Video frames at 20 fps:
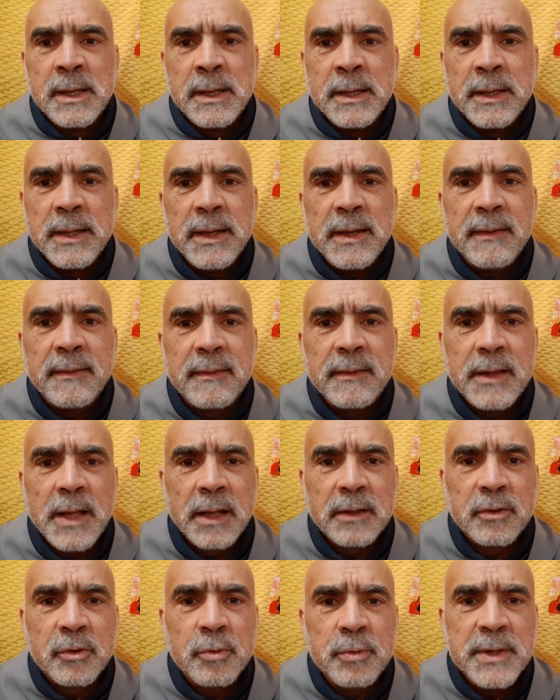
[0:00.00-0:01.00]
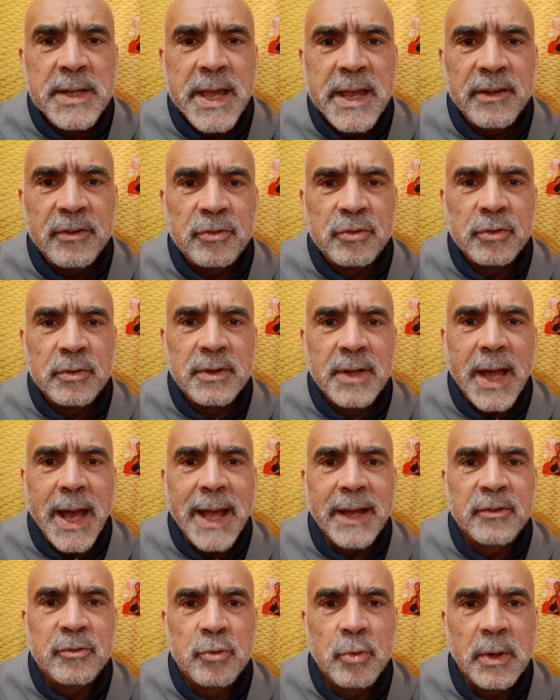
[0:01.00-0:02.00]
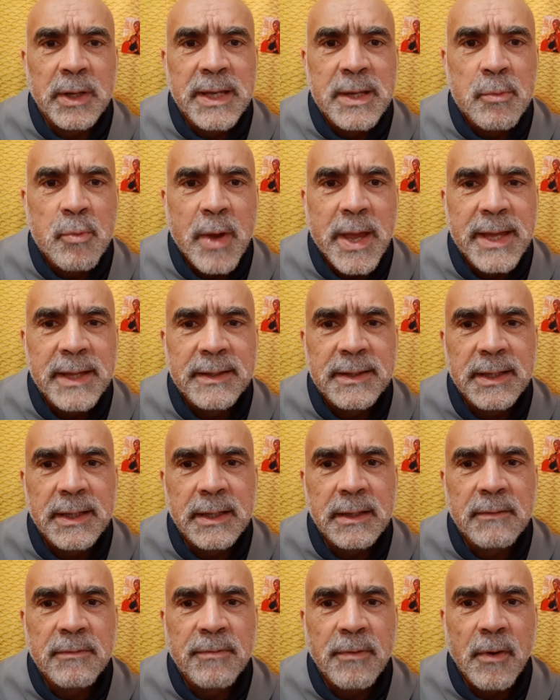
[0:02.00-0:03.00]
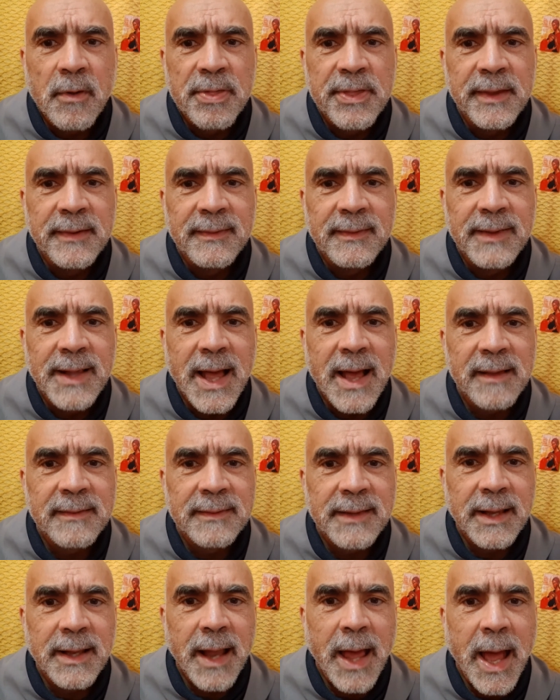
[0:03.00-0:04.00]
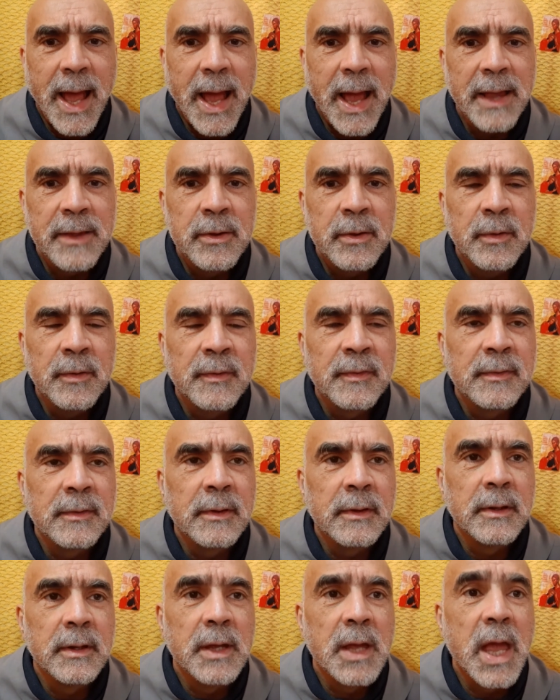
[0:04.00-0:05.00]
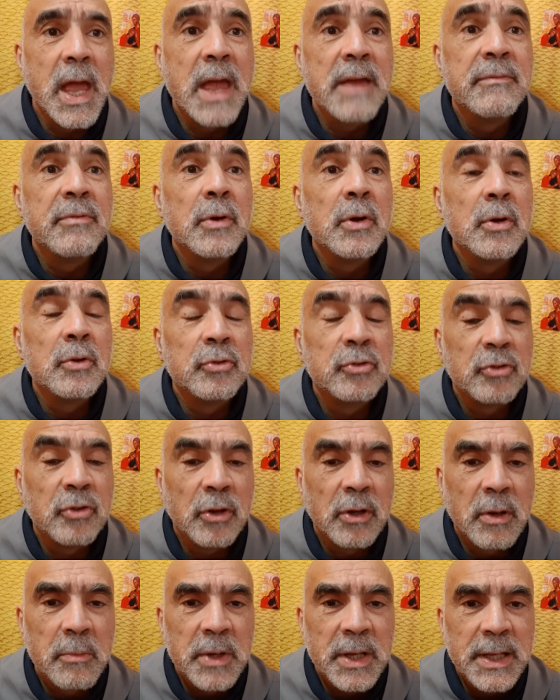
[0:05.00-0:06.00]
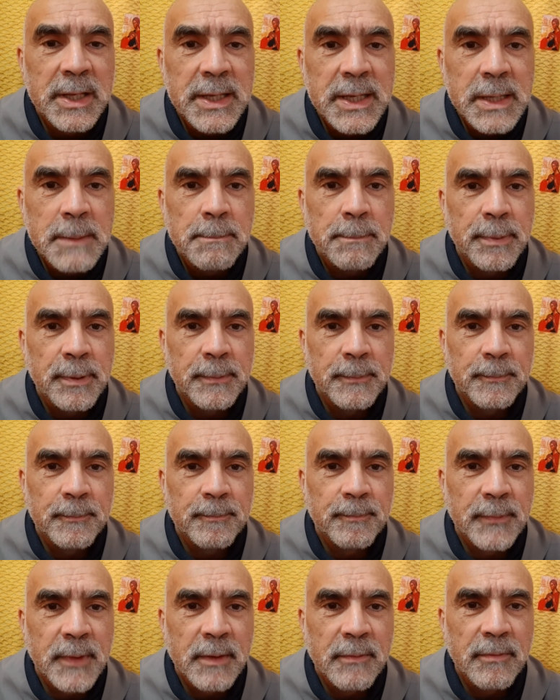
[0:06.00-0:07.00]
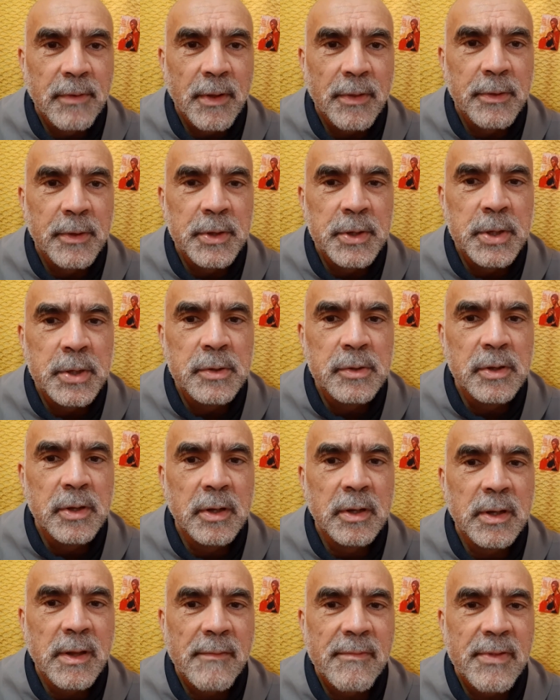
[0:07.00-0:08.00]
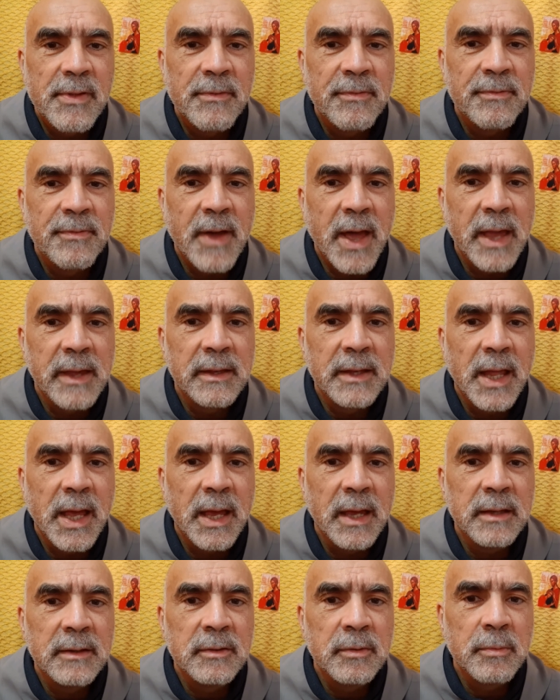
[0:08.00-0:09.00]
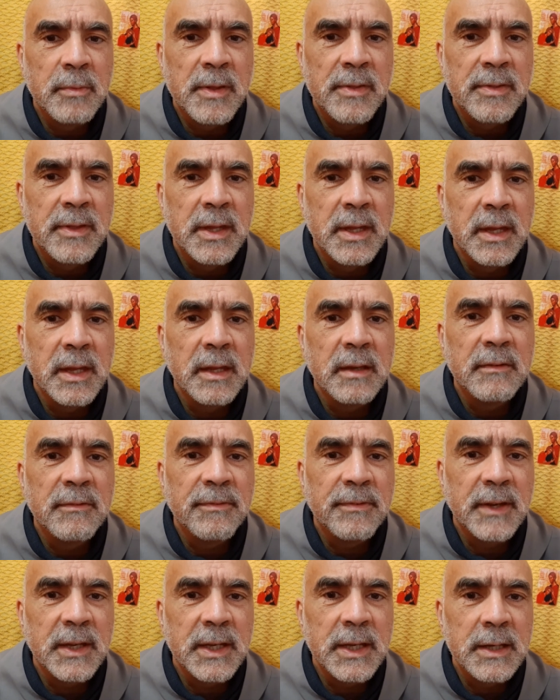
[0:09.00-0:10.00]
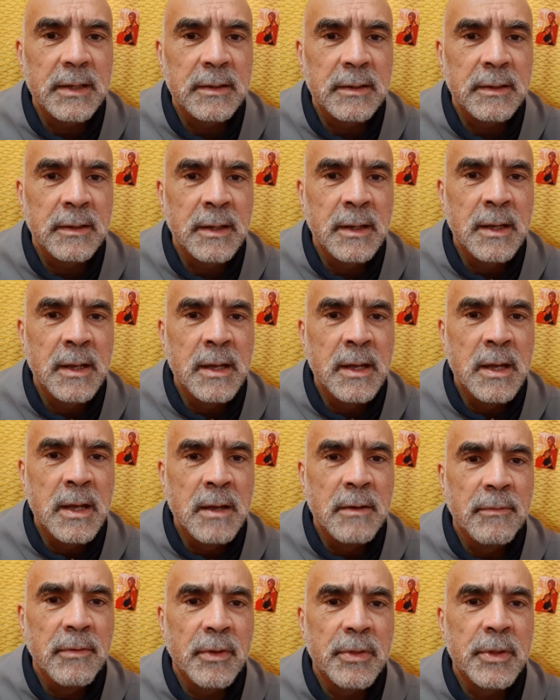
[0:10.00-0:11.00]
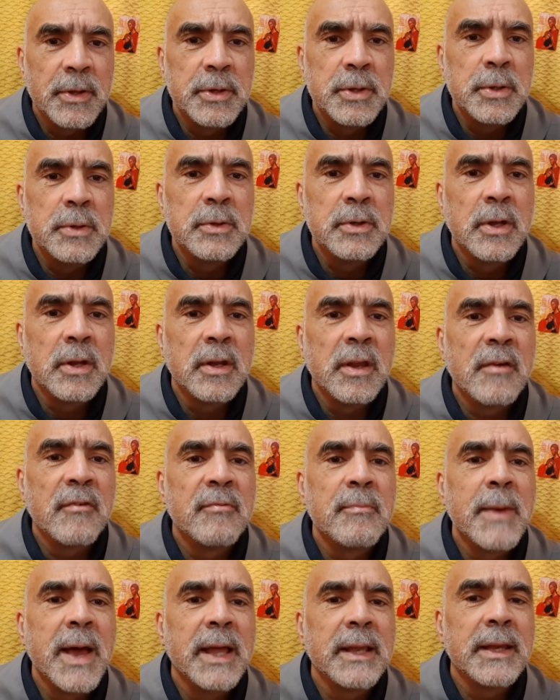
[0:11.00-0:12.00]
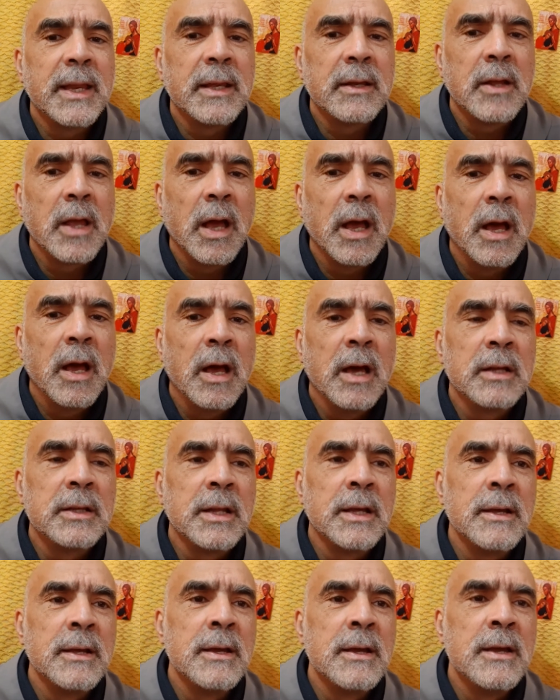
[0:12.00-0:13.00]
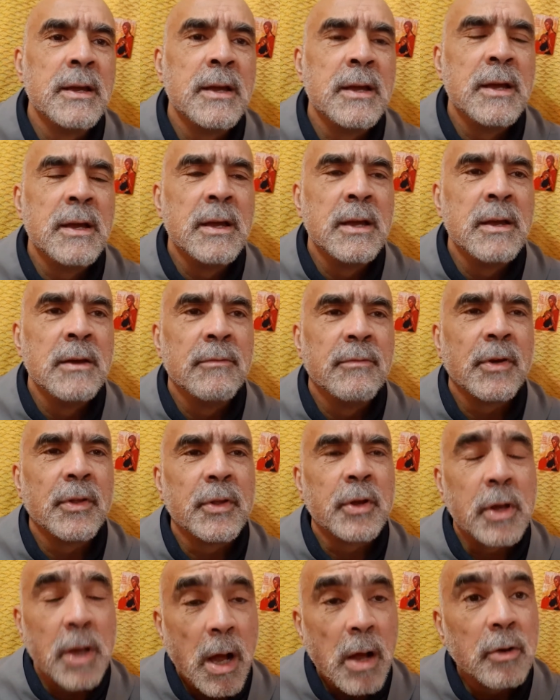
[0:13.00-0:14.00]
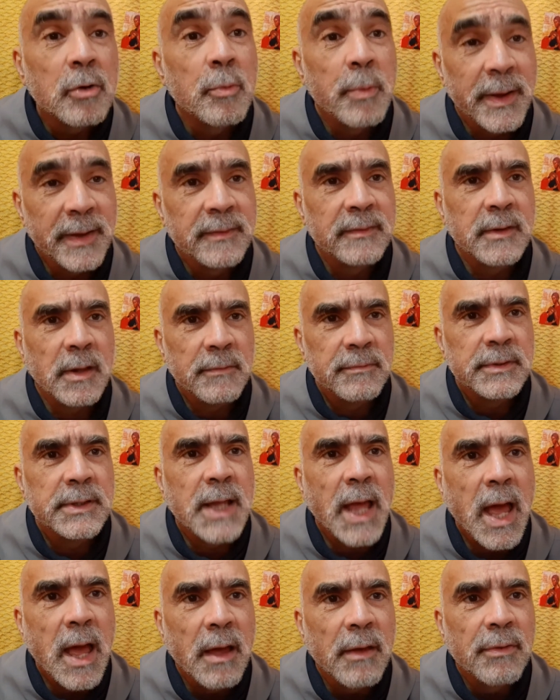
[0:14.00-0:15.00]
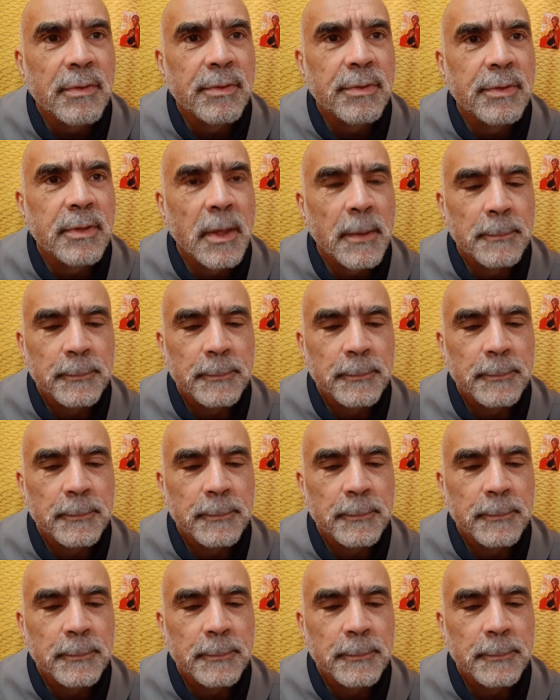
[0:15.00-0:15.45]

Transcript: Is not creation actually waiting for this last and highest evolutionary leap, for the union of the finite with the infinite, for the union of man and God, for the conquest of death?